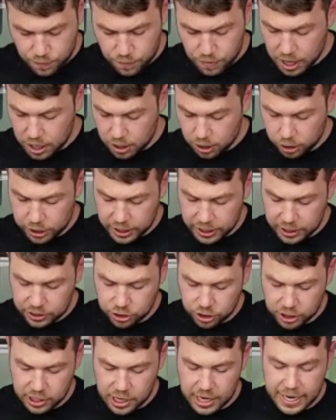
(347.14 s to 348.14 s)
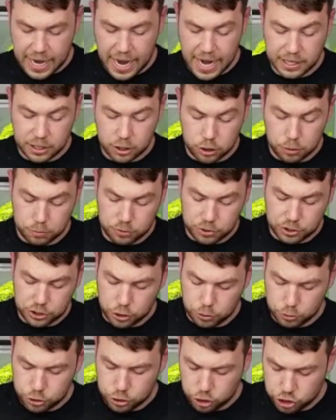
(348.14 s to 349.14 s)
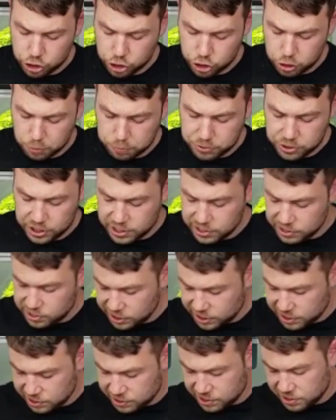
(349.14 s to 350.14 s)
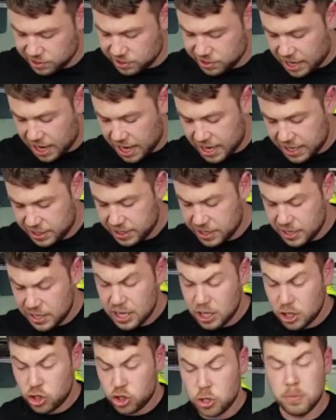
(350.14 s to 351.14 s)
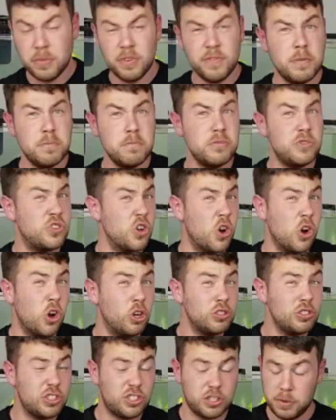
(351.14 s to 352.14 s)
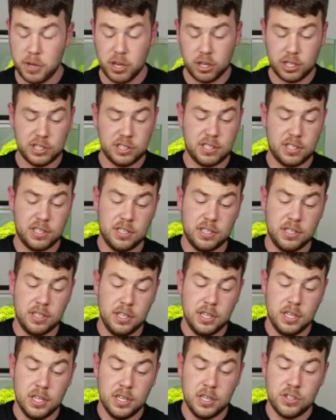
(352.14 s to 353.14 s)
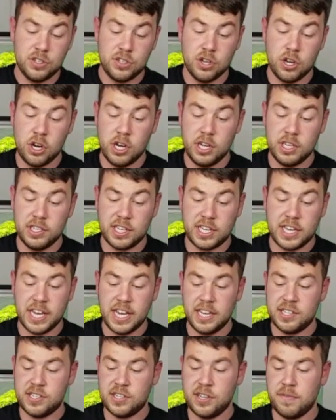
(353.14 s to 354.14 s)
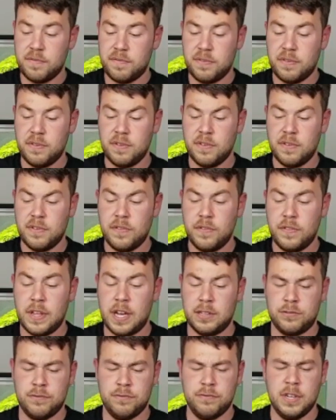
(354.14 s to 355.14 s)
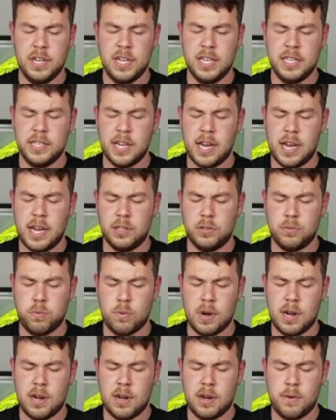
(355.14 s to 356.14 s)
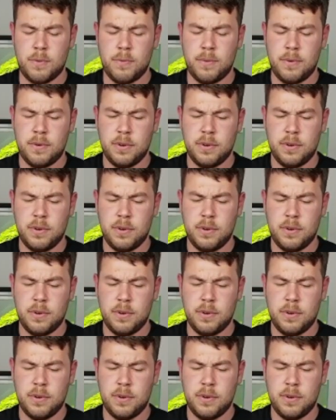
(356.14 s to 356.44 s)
Right, okay, so again, it comes with 2 suction cups so you can stick it to the side. Some of them don't, to be honest. So it's a case of, that's really nice, wow.